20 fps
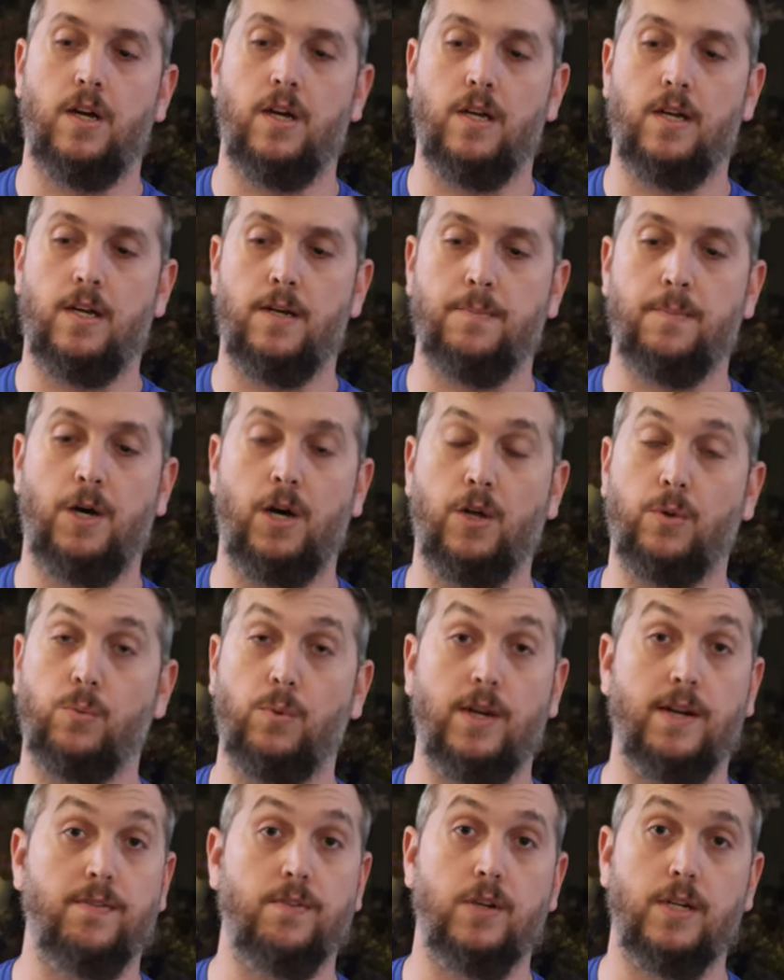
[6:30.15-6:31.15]
um, on
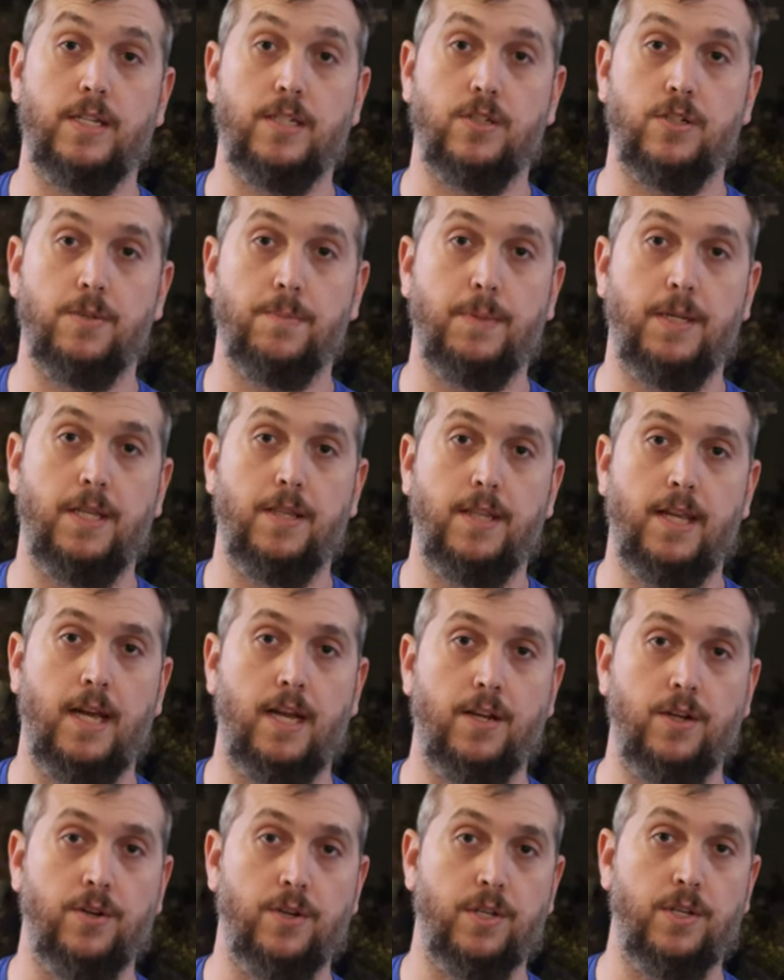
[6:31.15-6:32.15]
whatever instrument
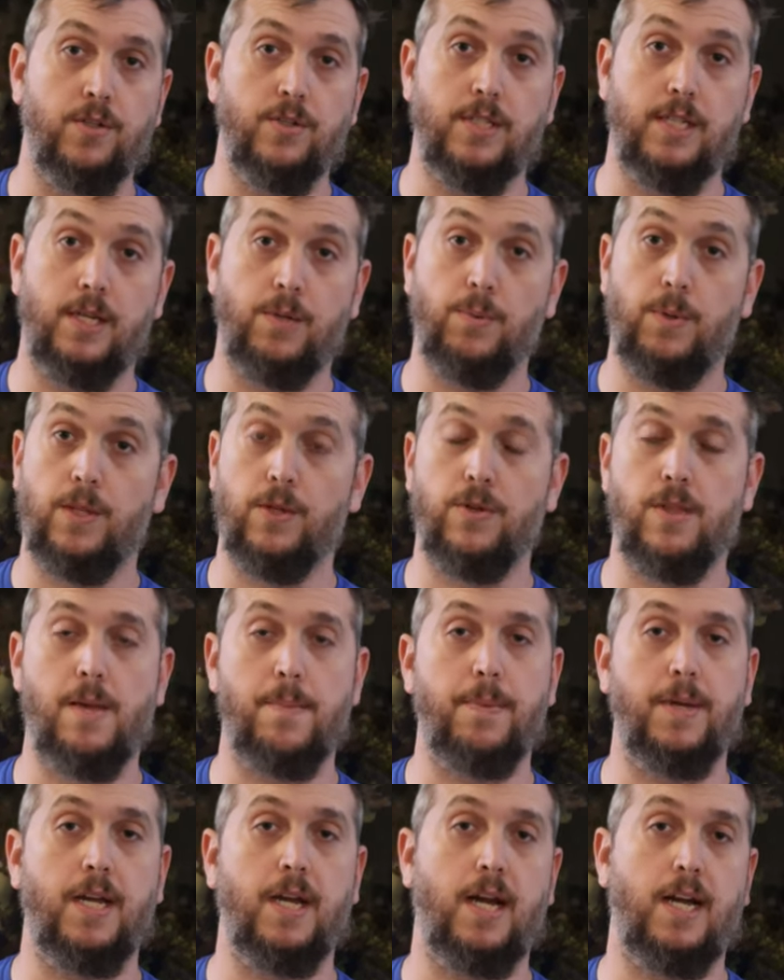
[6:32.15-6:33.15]
that you're using, whether
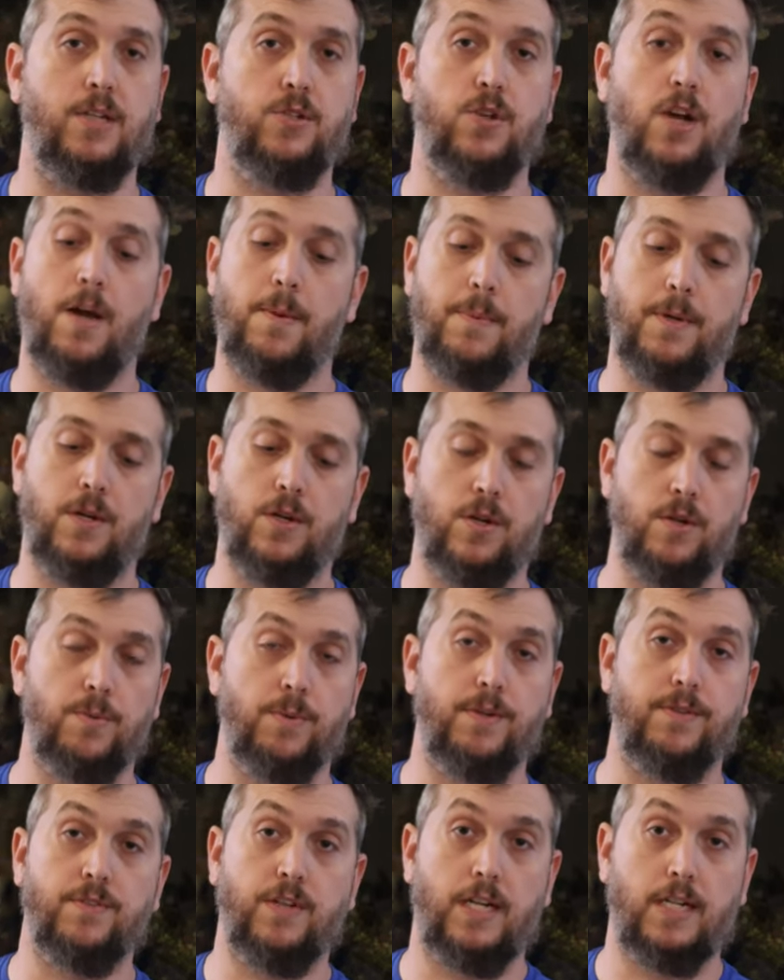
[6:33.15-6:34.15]
that be a hydrometer
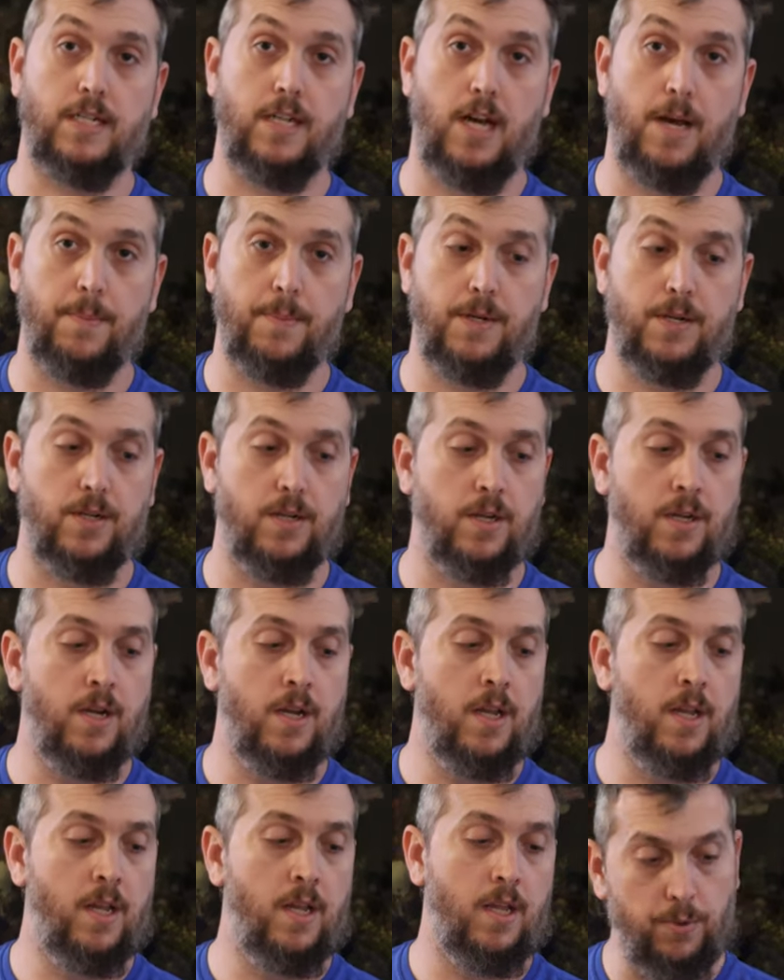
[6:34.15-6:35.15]
or refractometer.
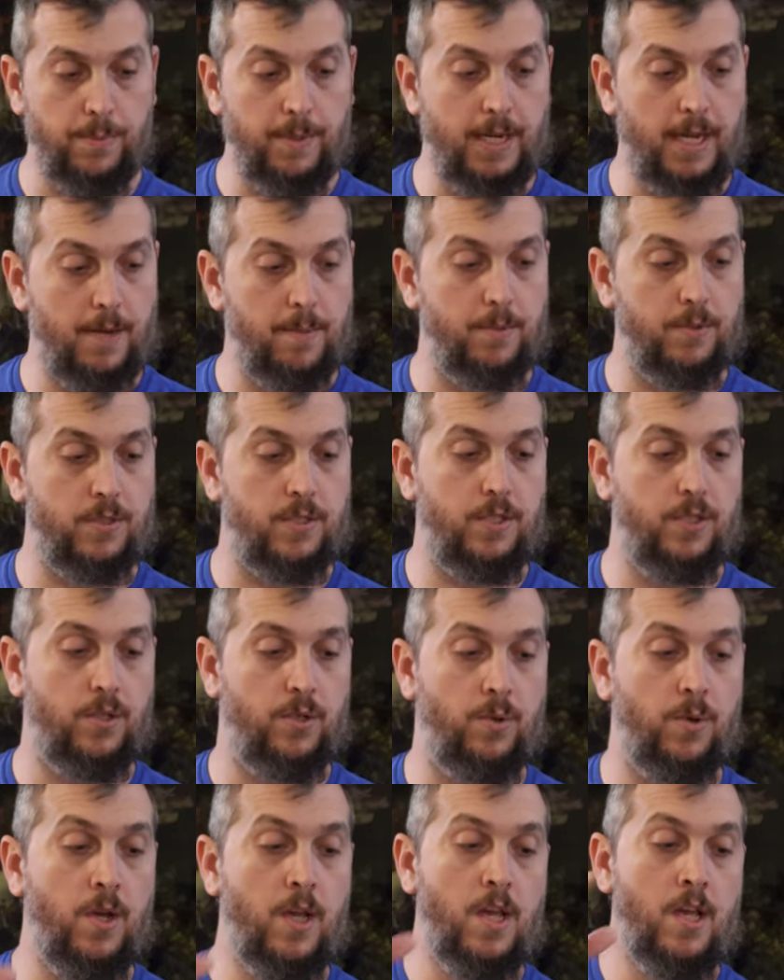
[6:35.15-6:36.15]
You'll be able
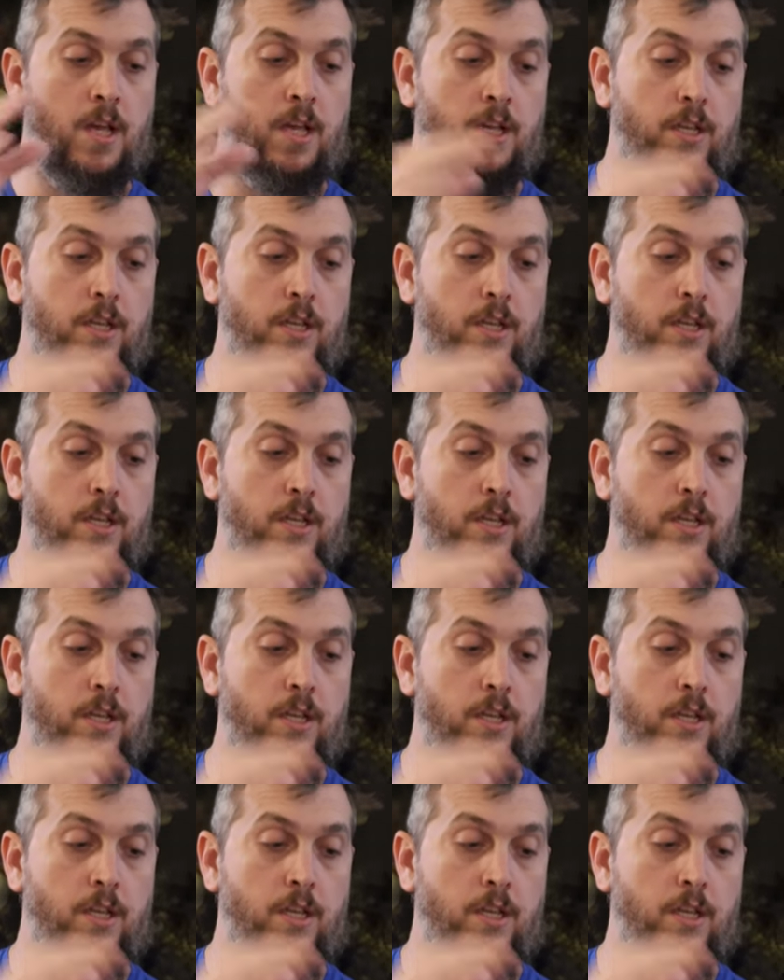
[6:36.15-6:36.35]
to